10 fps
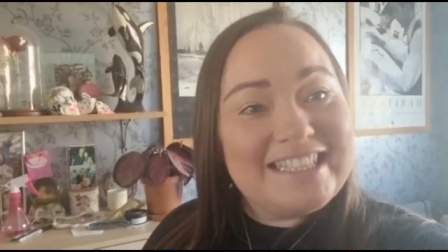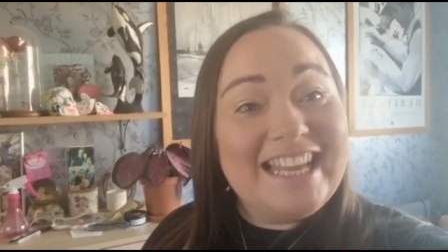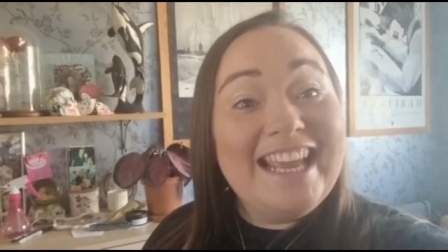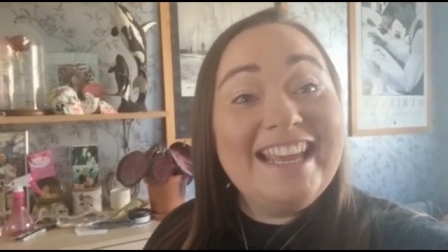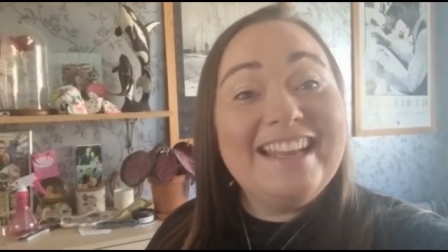see
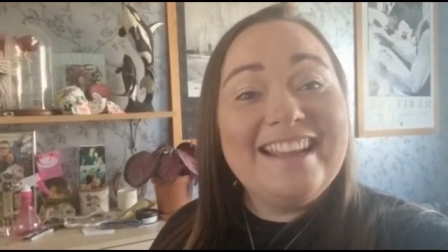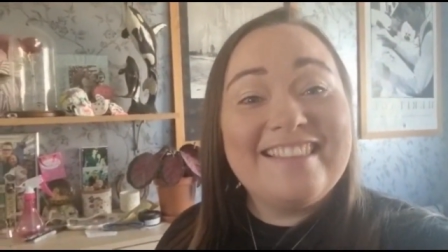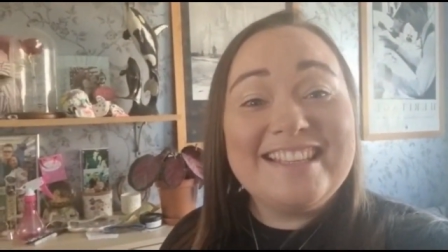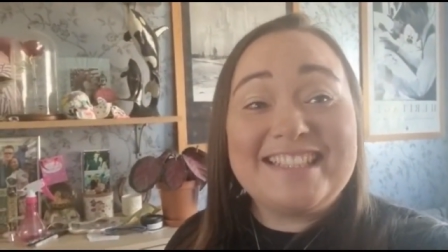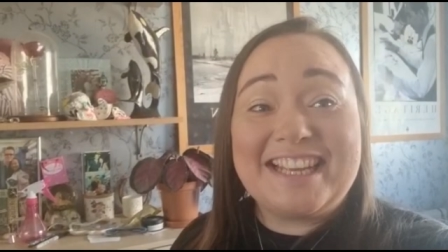
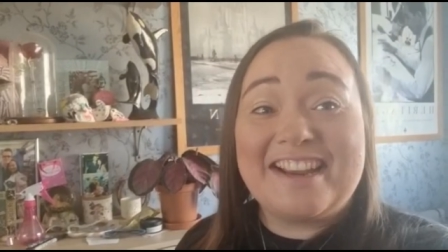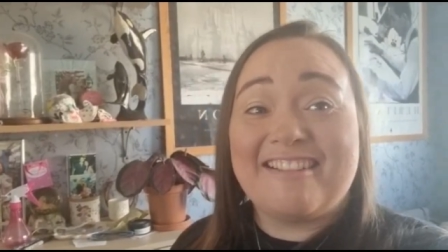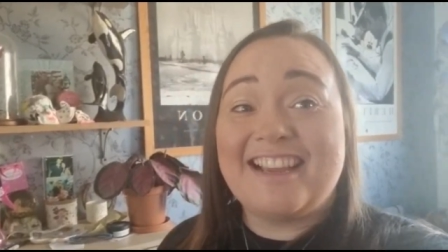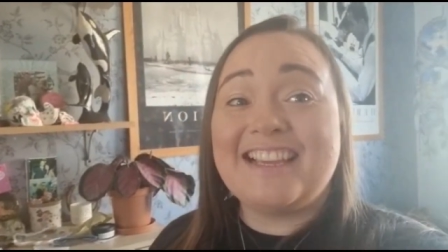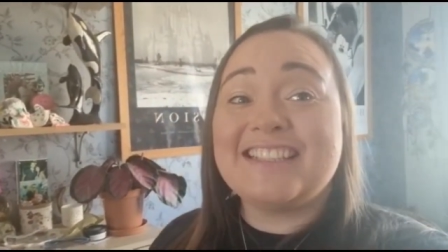another
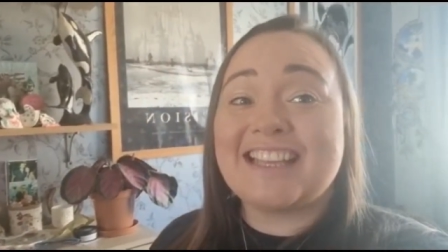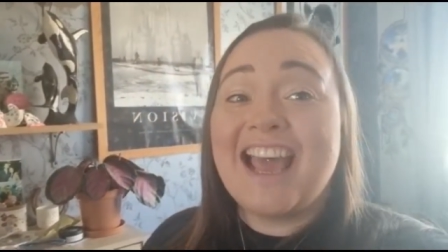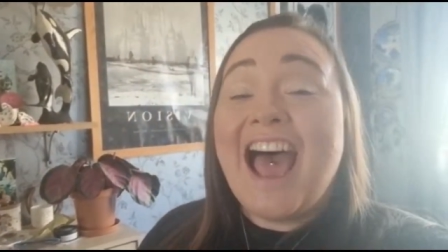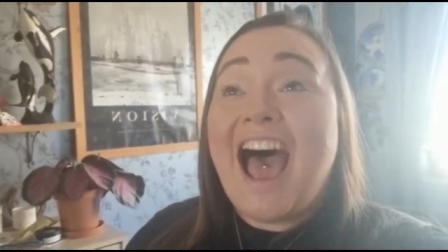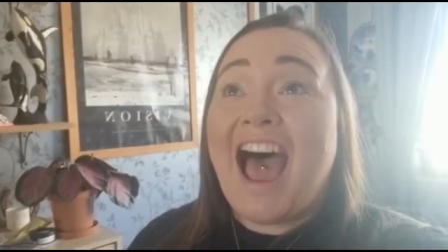series
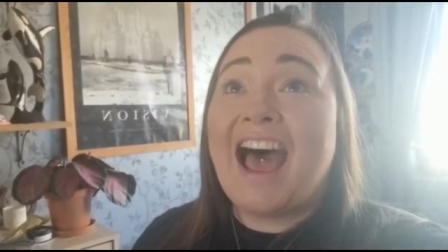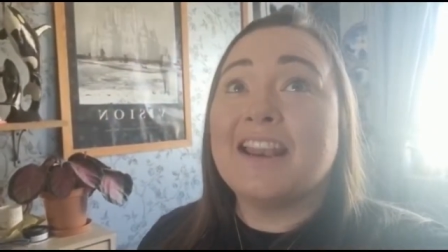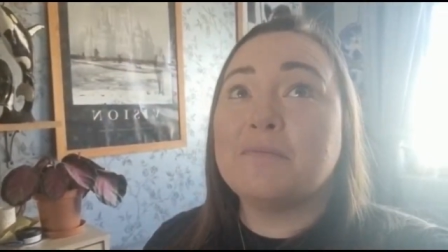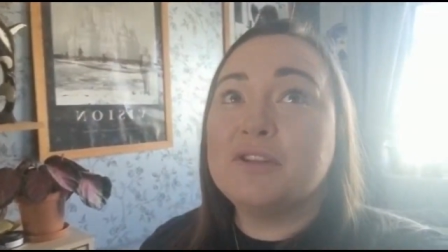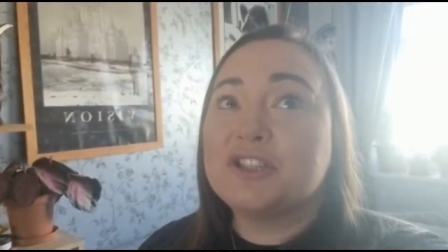
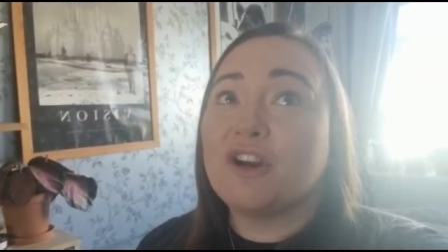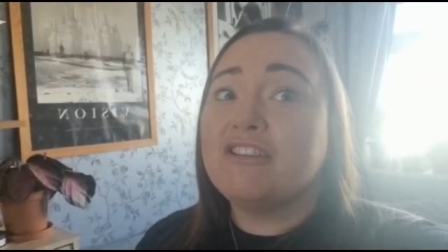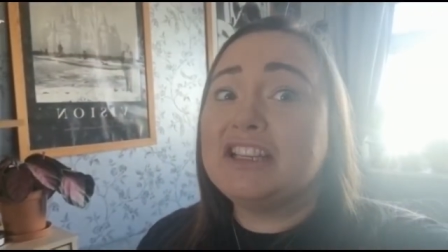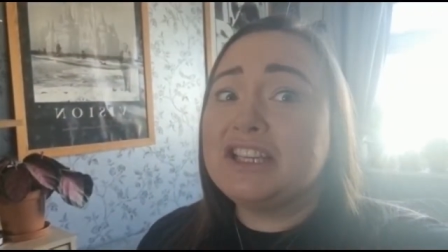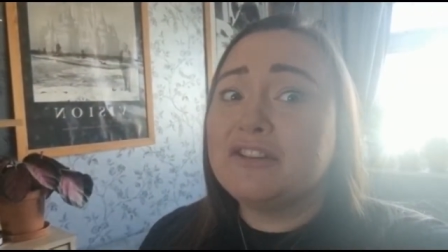and
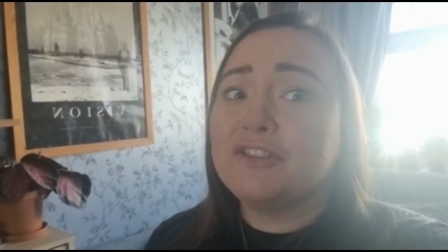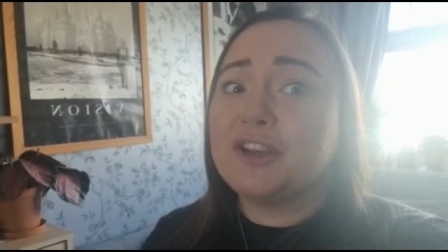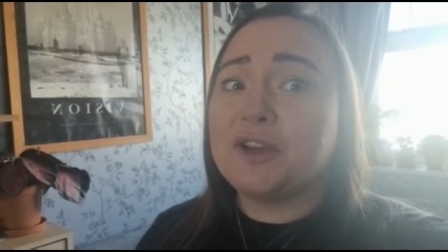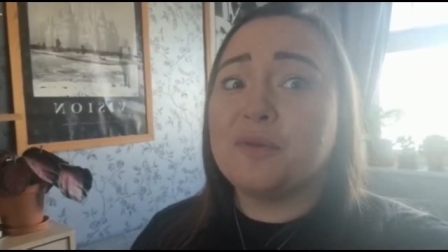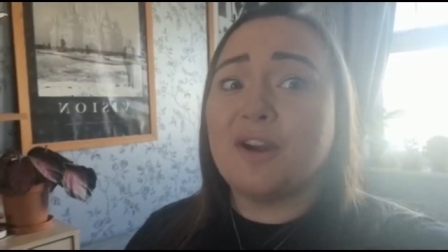majority of
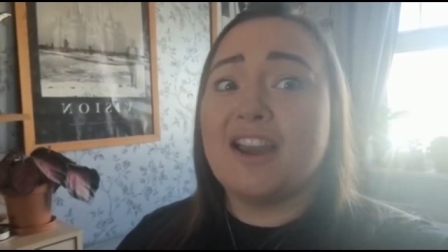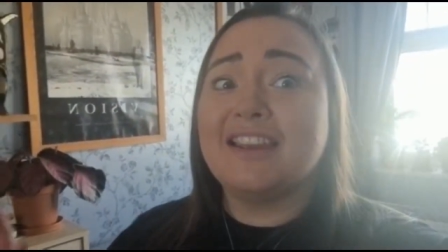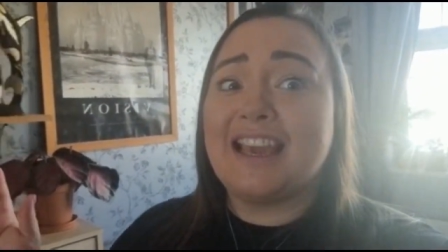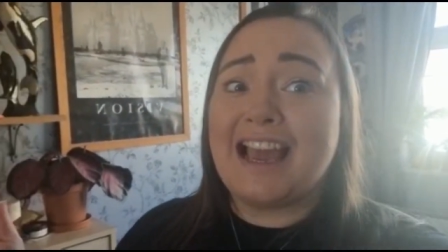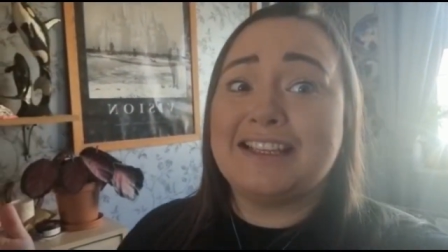you were
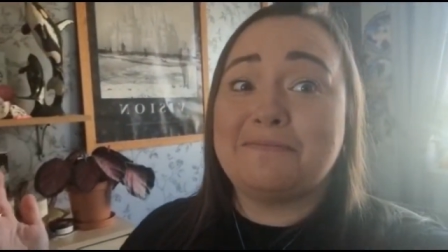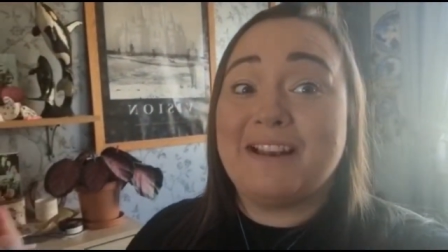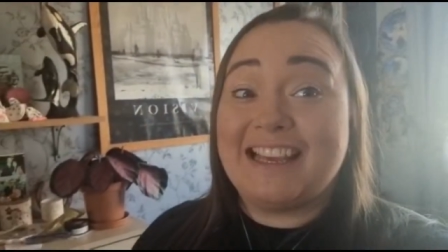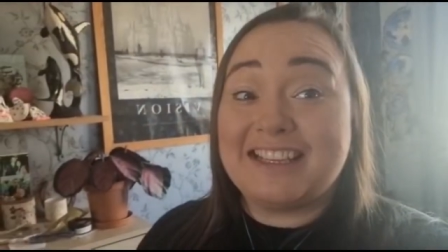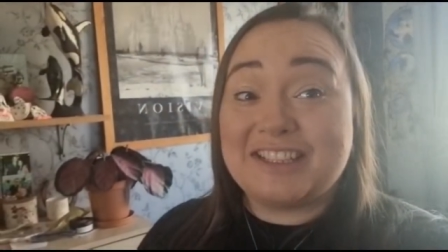yes
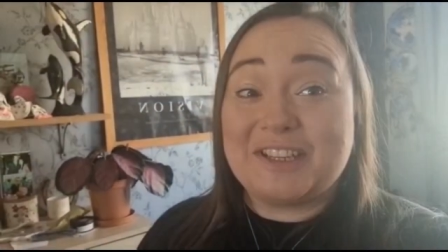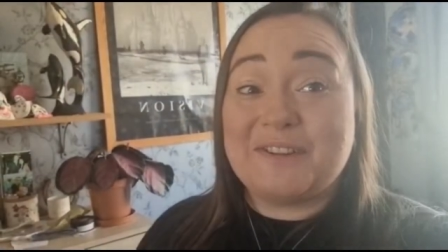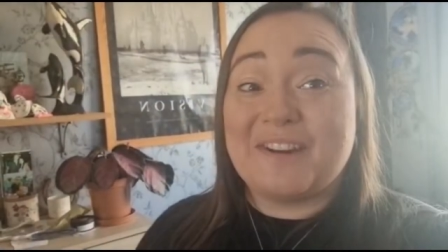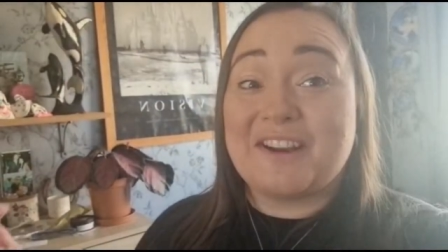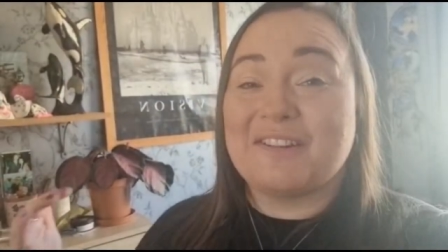please
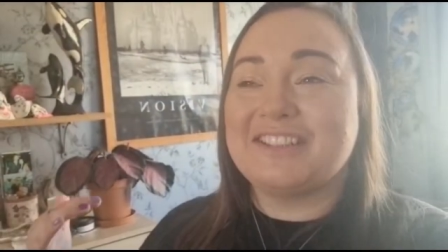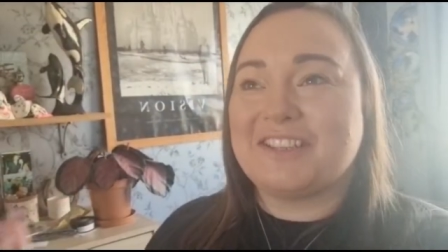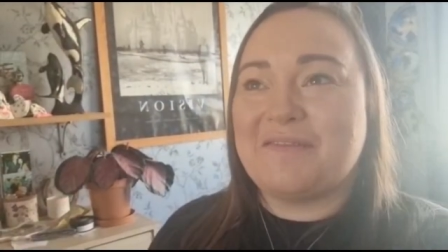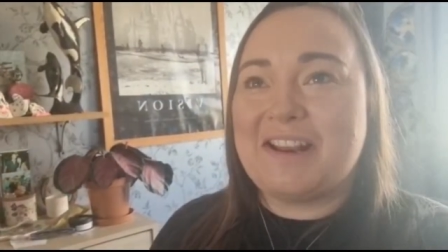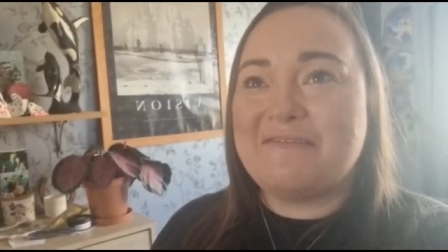do one, I got
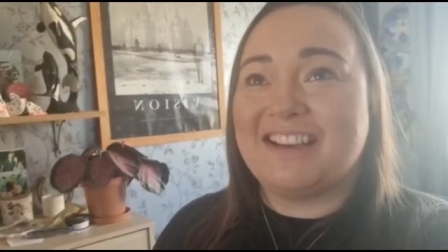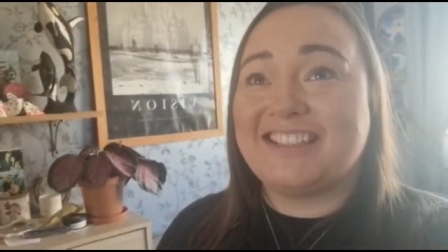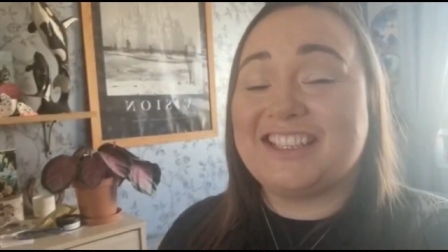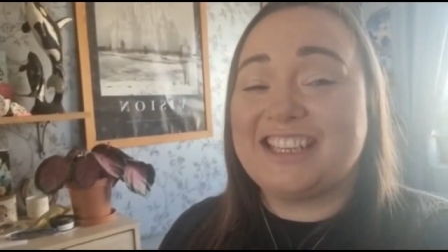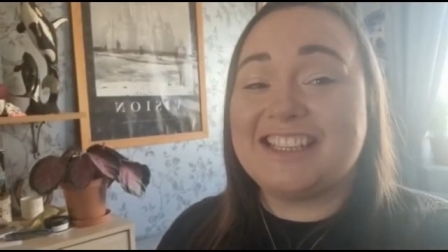so many
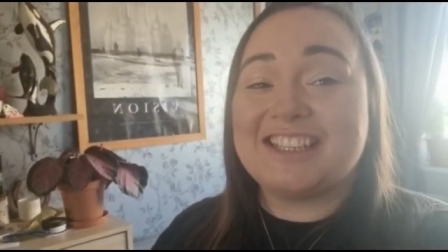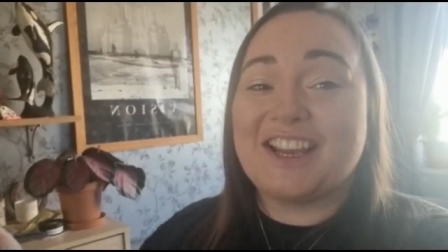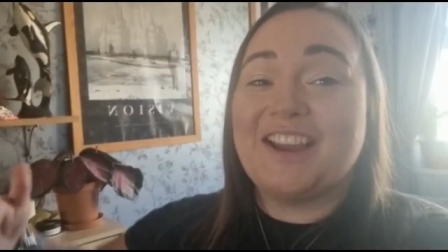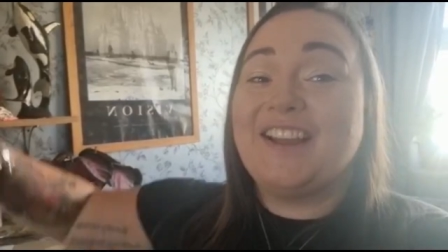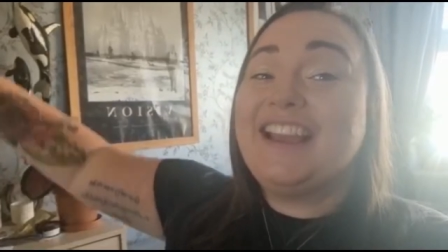messages
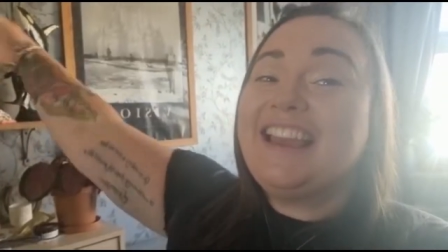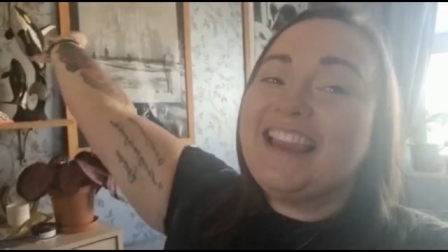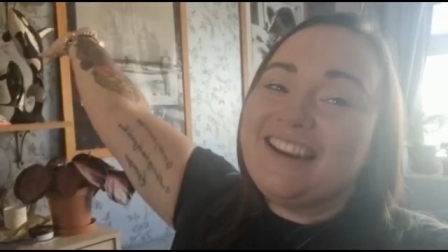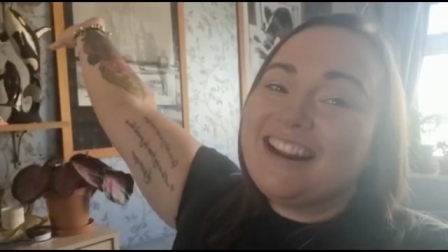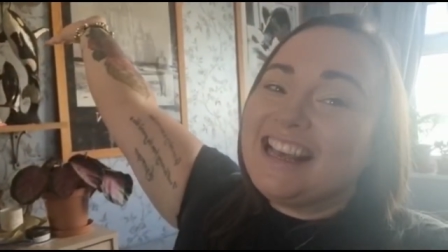so
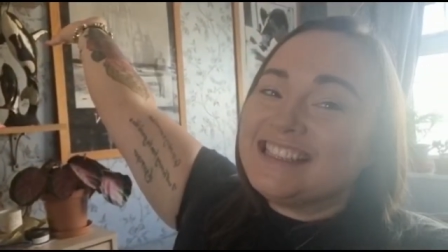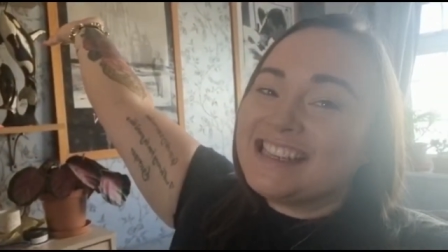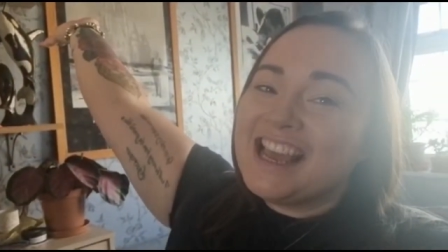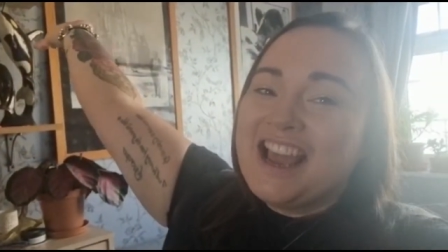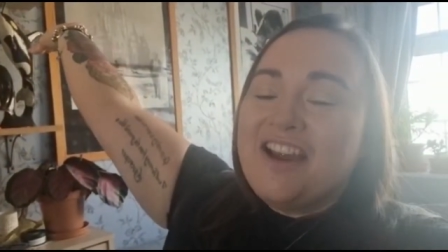here it is.